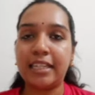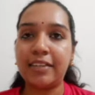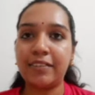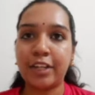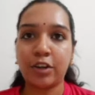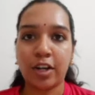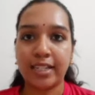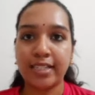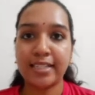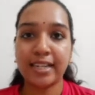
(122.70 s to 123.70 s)
we call
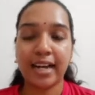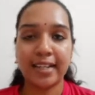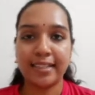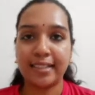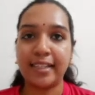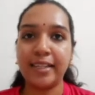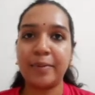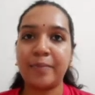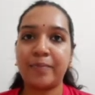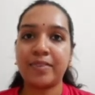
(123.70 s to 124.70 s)
it haldi,
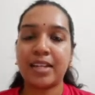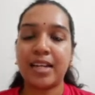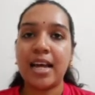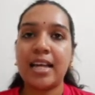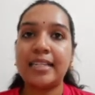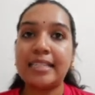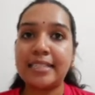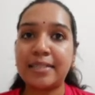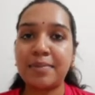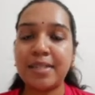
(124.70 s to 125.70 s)

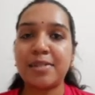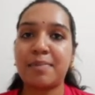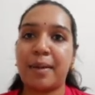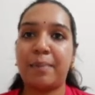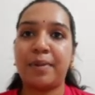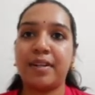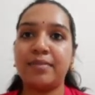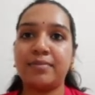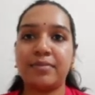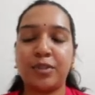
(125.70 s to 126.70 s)
litmus paper,